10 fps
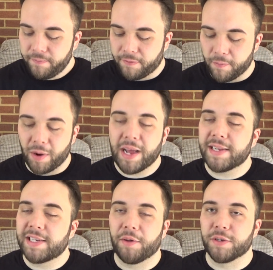From what I
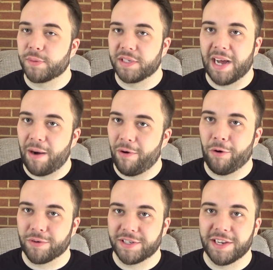can tell, this was not
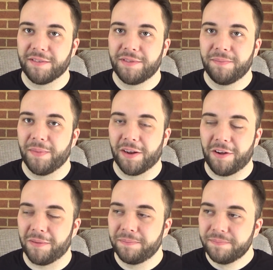well received at
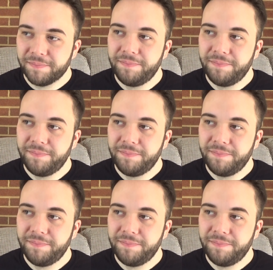all.